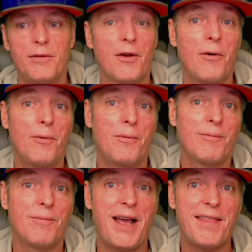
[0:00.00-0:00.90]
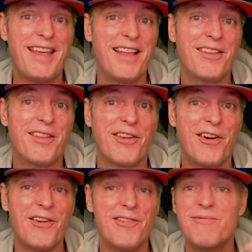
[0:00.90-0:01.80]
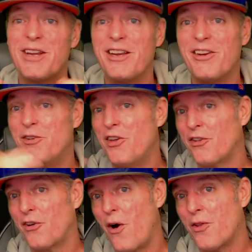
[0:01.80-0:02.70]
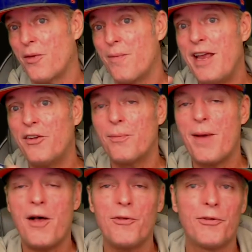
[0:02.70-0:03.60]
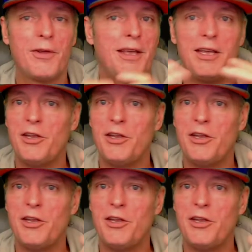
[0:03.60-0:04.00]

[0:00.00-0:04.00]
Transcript: So at the end of the turn, you discard the Mage spells.